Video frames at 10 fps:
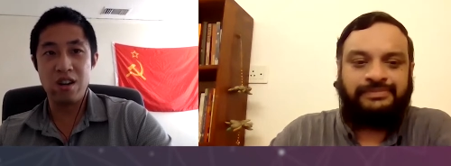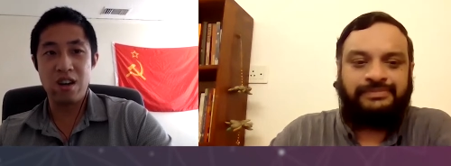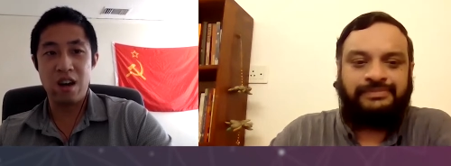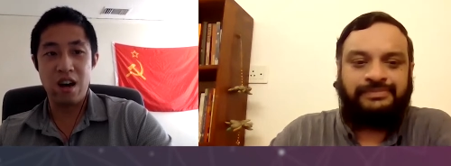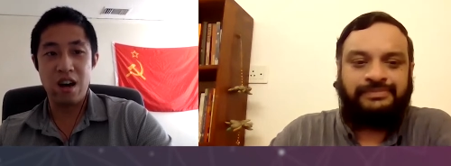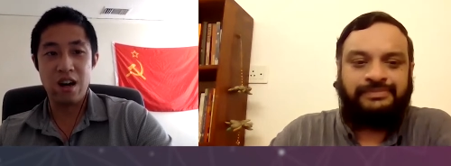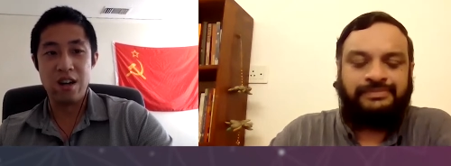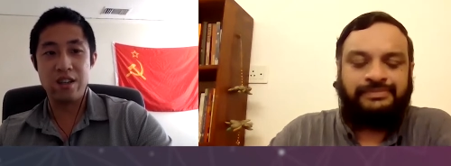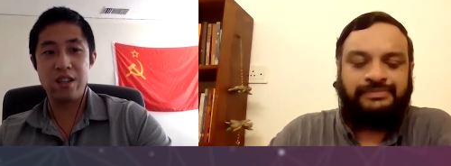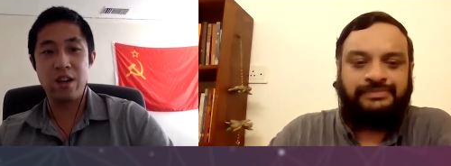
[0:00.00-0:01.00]

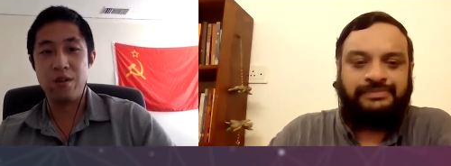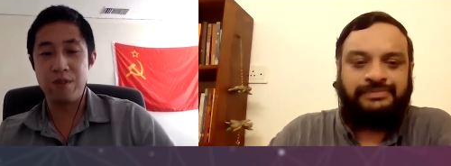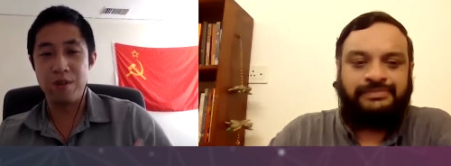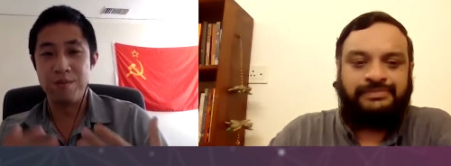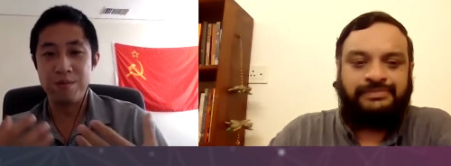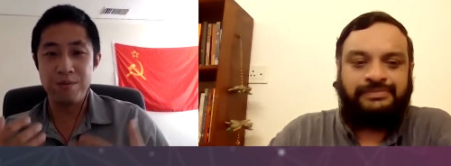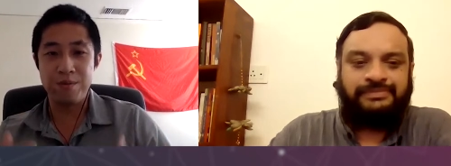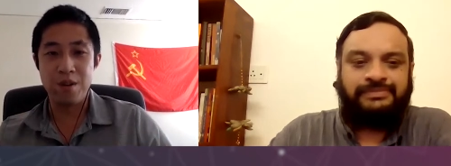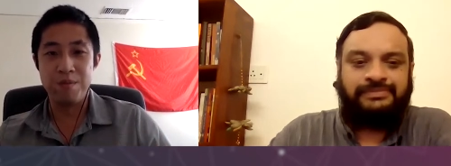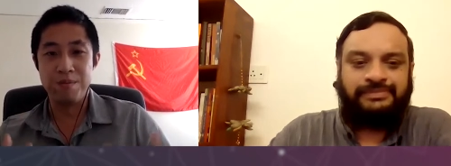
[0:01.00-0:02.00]
Speaker 1: uh, you know, from
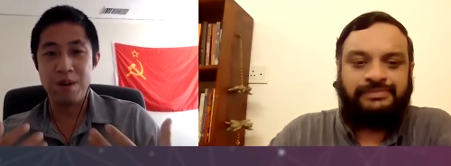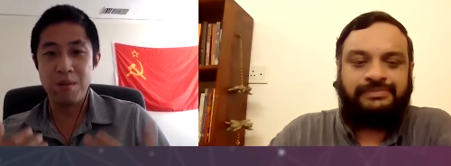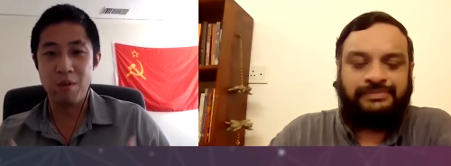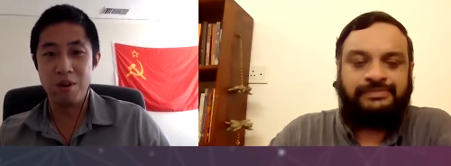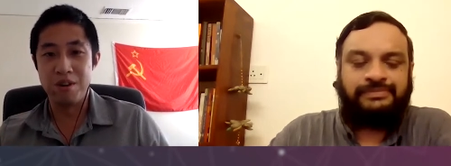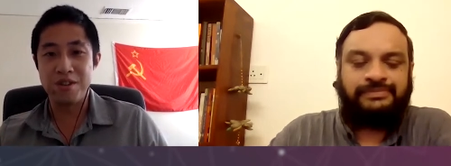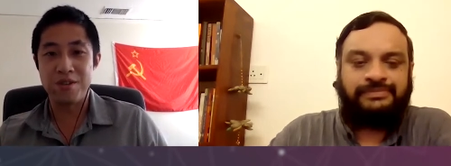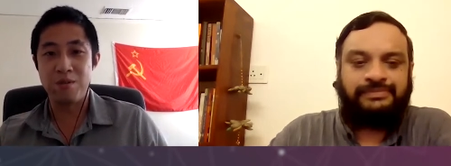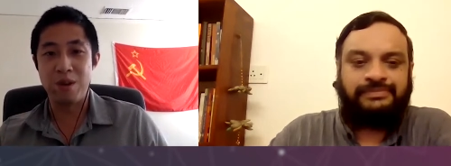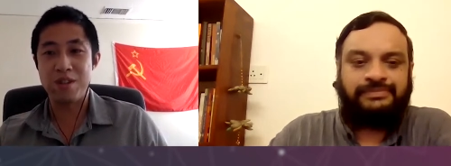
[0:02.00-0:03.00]
from a more
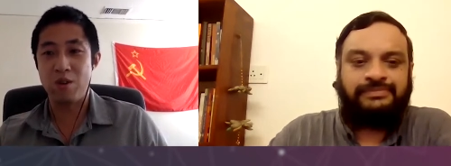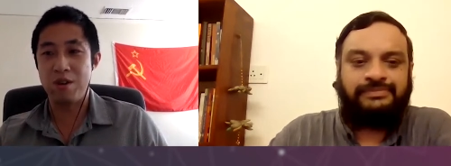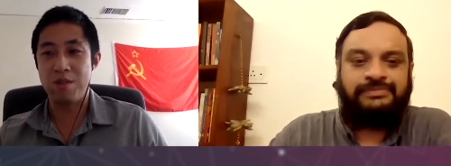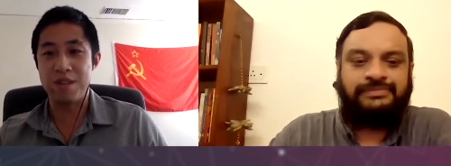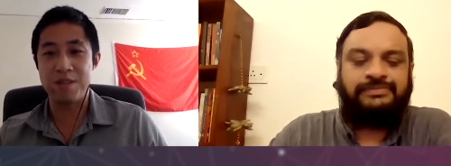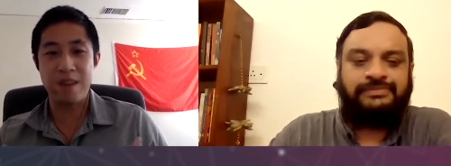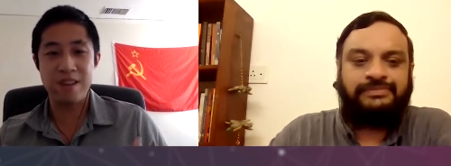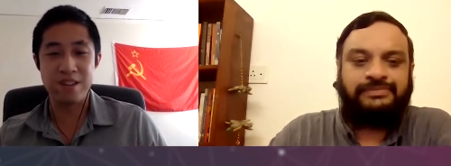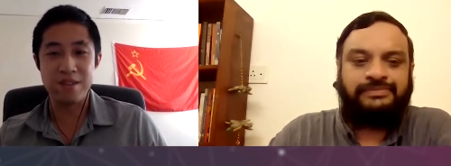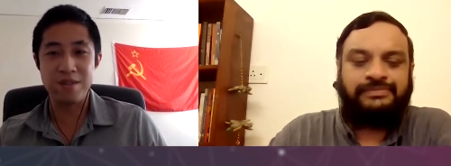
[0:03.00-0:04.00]
sort of Western-oriented
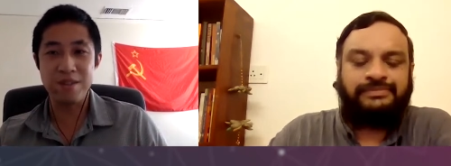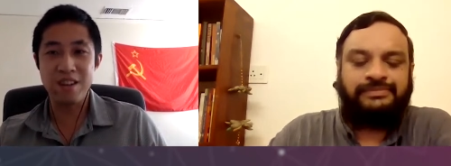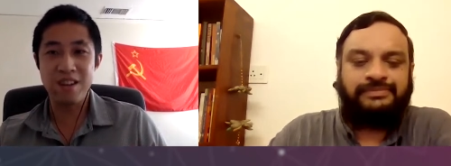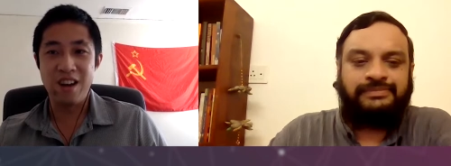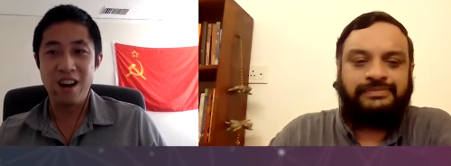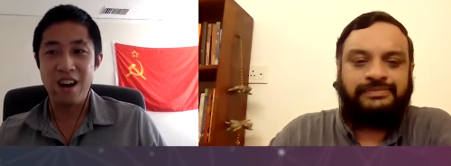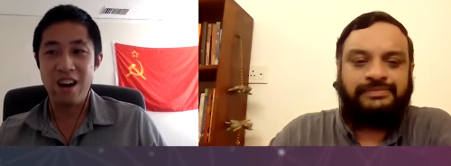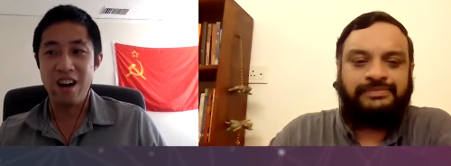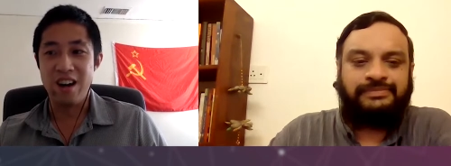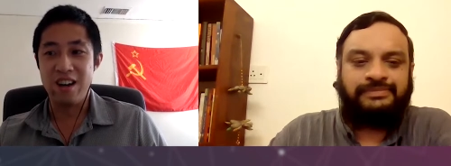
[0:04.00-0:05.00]
perspective,
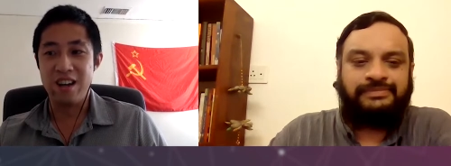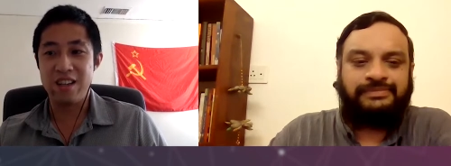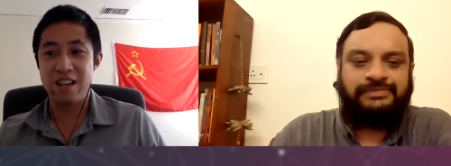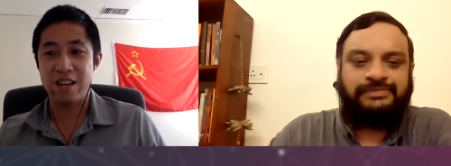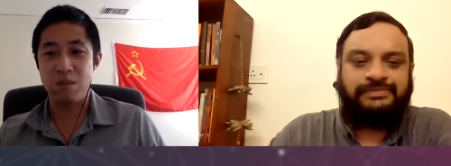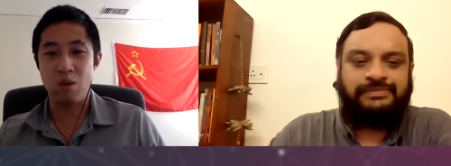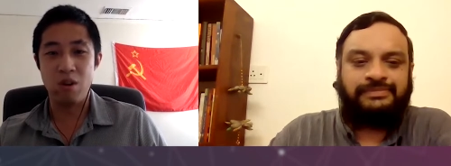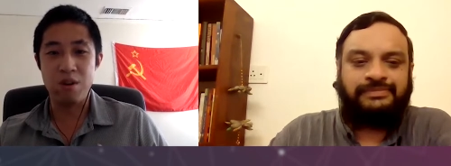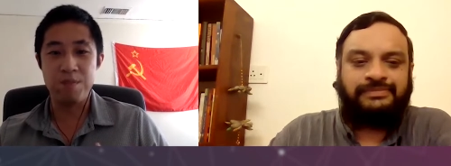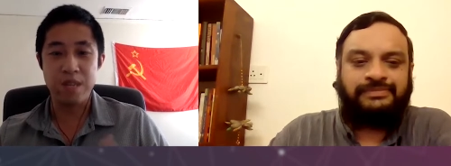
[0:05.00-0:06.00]
uh, a tech
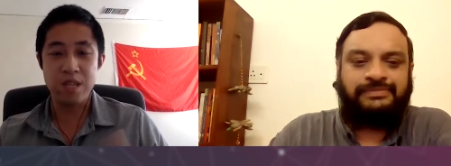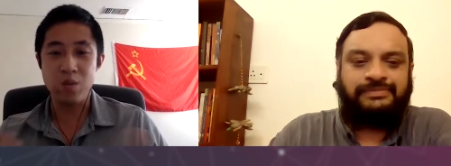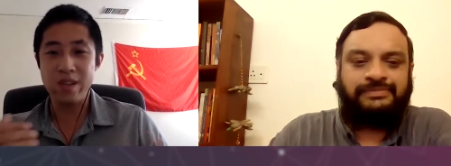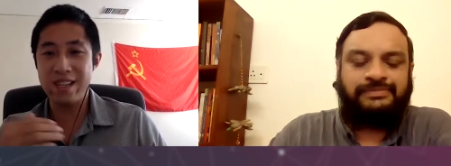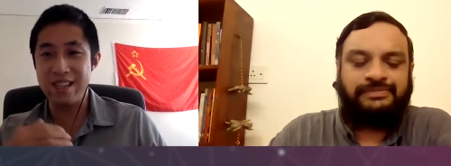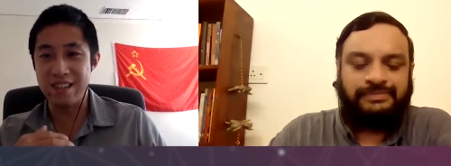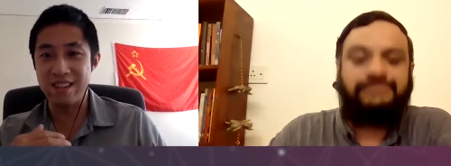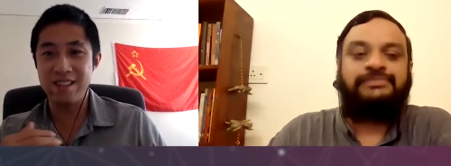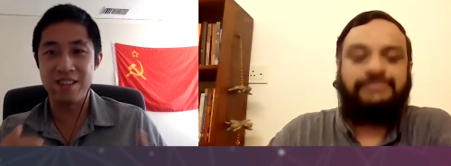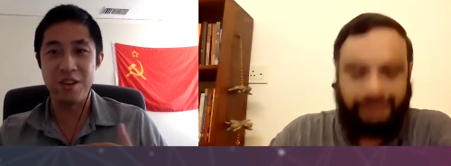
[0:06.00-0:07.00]
war between
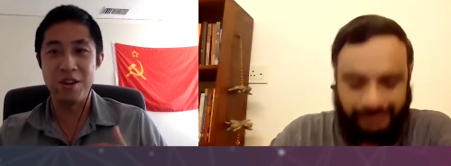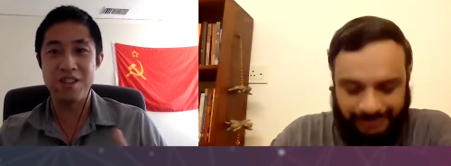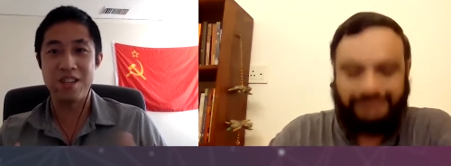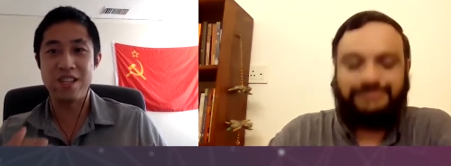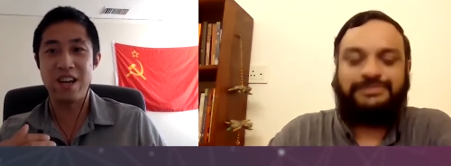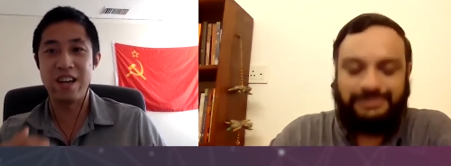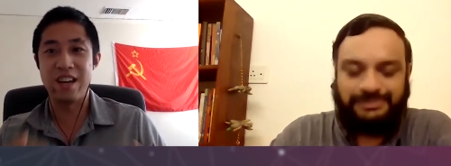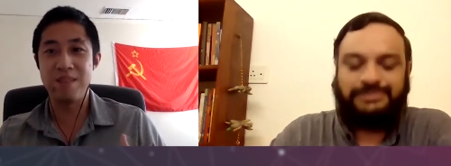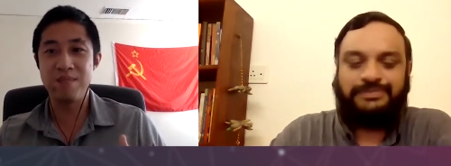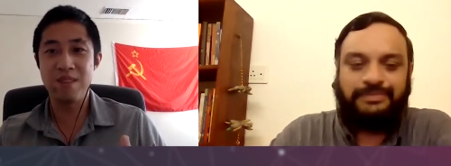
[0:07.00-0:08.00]
the U S and
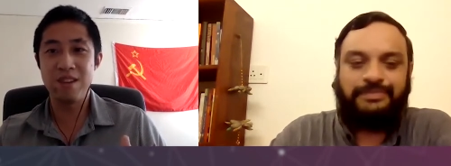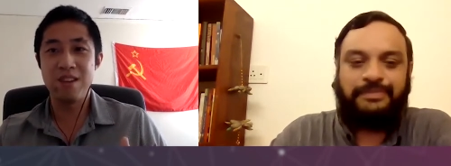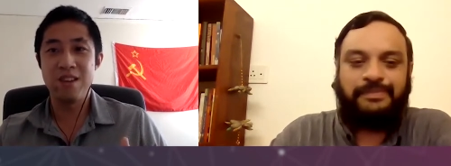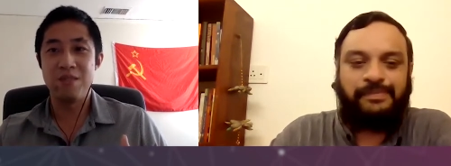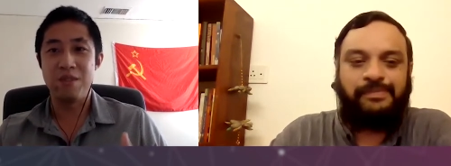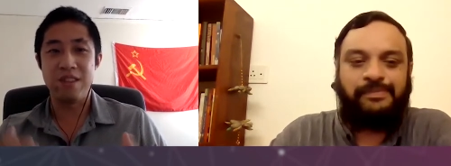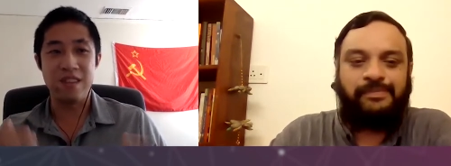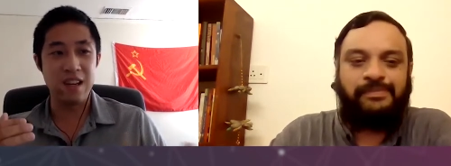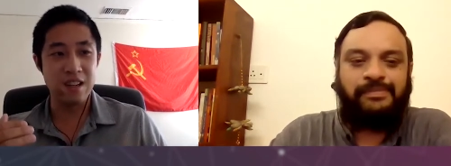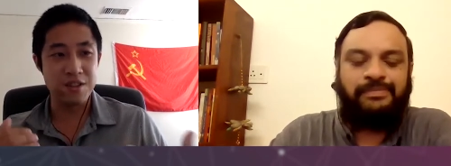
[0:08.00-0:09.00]
China, with
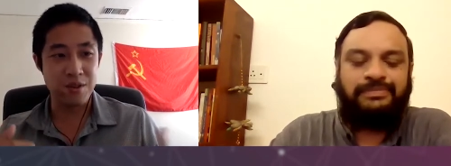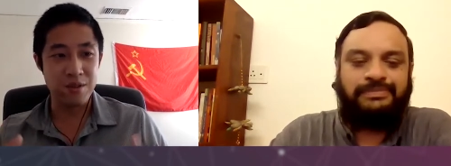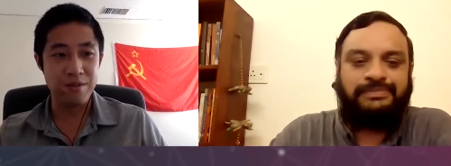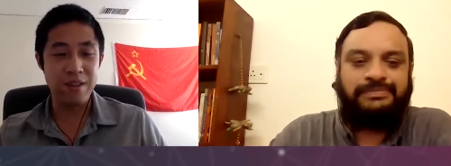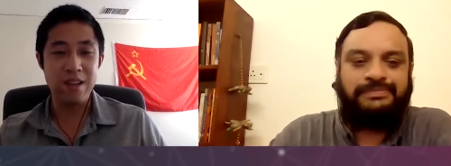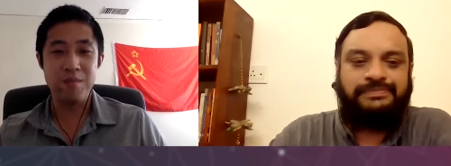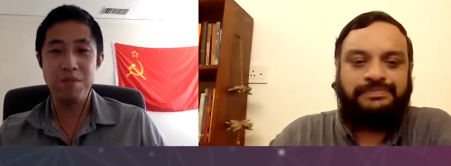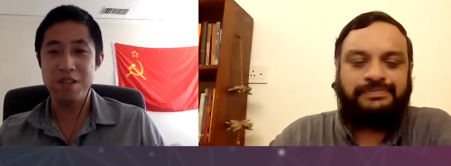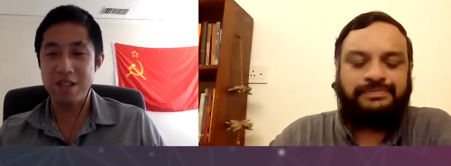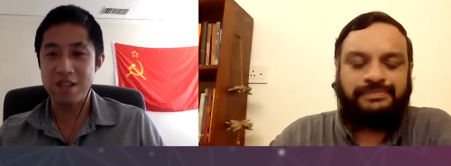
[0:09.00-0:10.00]
the sort of
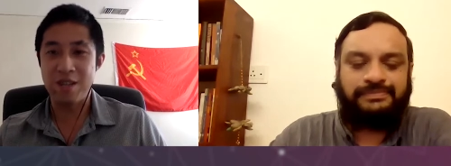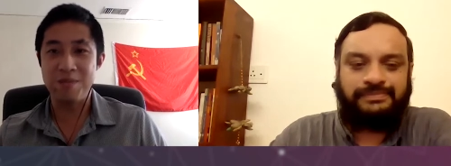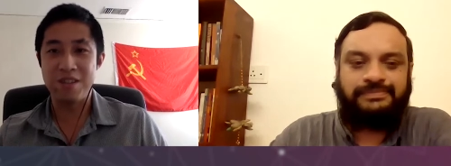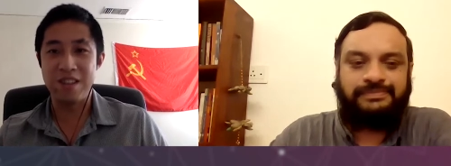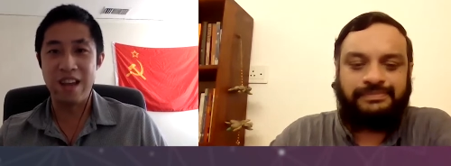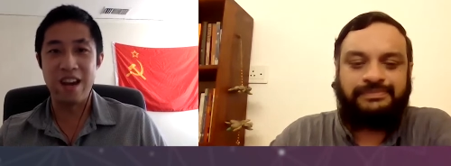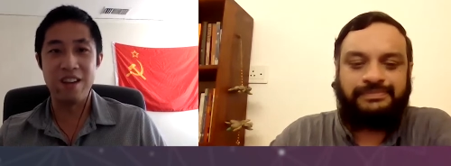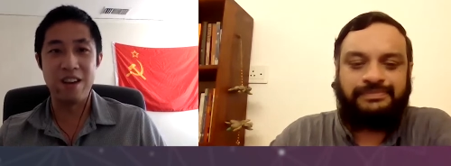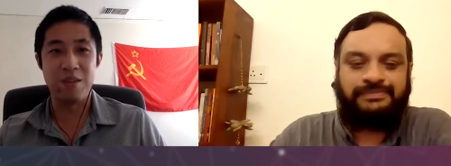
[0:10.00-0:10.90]
implicit assumption there that we're